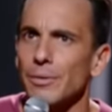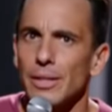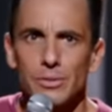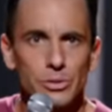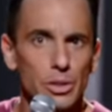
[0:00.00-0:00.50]

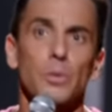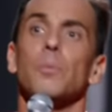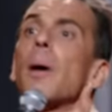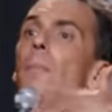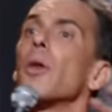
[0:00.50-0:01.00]
That's what she's like, well,
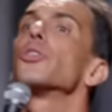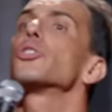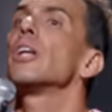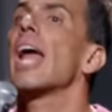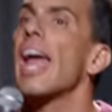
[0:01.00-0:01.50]
my mother's
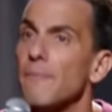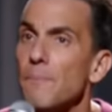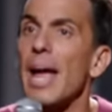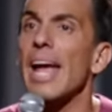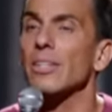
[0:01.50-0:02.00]
going to have
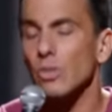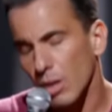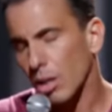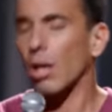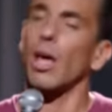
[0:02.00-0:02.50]

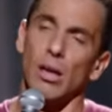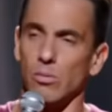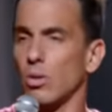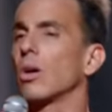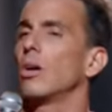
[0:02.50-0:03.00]
Passover. Okay,
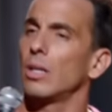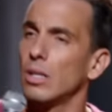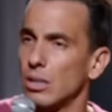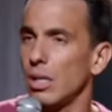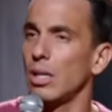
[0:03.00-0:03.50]
we'll go to
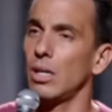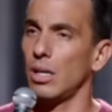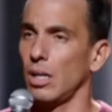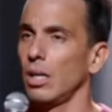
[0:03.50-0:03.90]
the dinner.